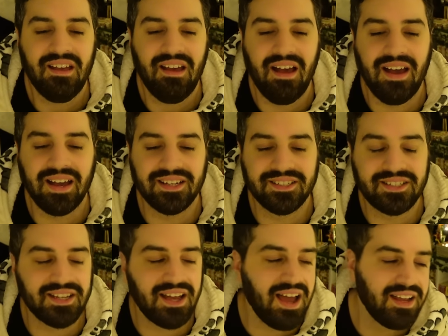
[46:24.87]

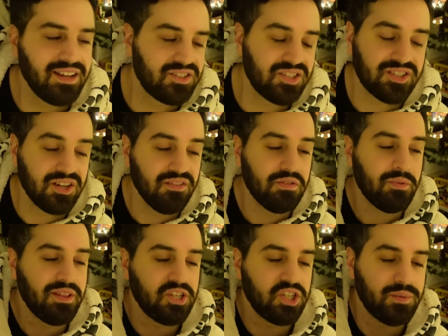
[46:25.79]
and I just love the
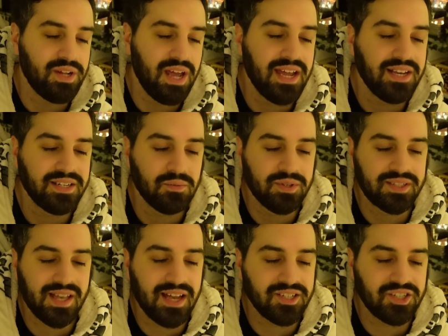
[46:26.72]
way the chapter ended with
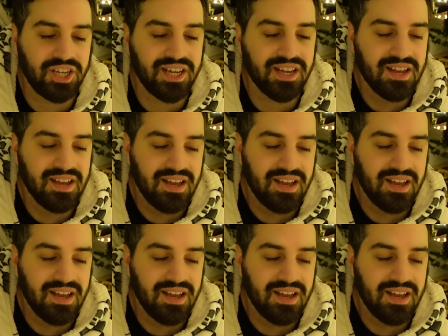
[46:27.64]
Sanji